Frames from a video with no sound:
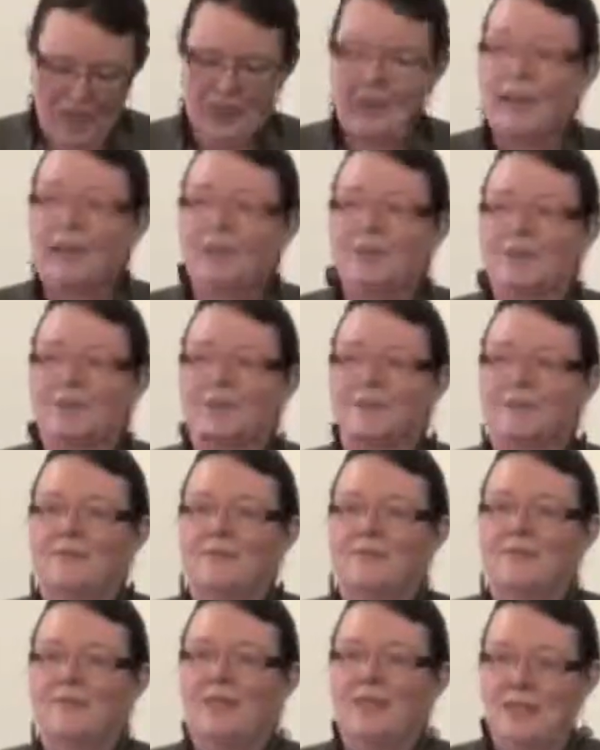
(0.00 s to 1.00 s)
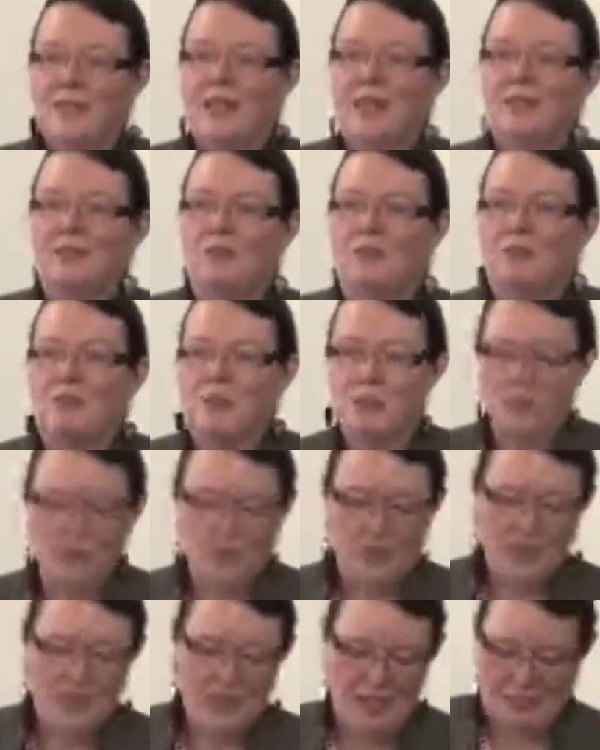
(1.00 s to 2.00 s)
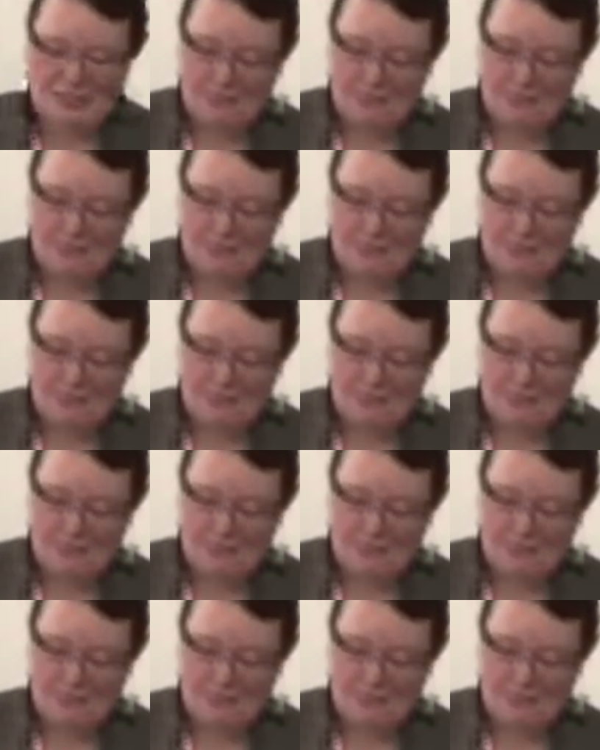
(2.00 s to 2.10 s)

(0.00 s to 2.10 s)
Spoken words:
that out. Thank you very much for your